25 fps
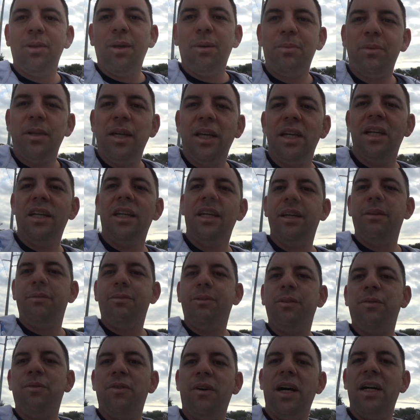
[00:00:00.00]
you updated if
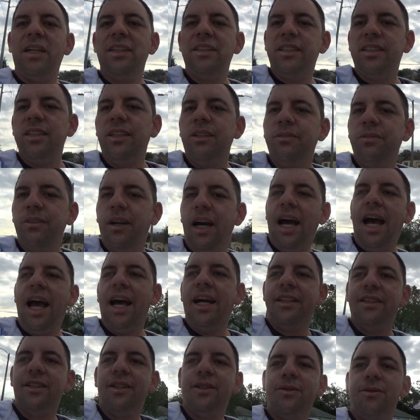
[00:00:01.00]
we find stuff
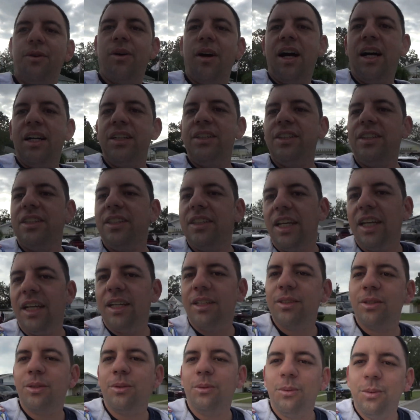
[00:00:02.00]
at the garage
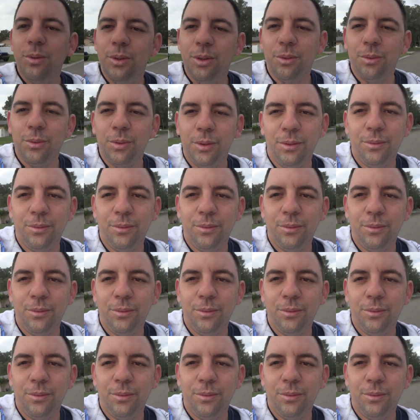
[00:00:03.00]
sales. Woo!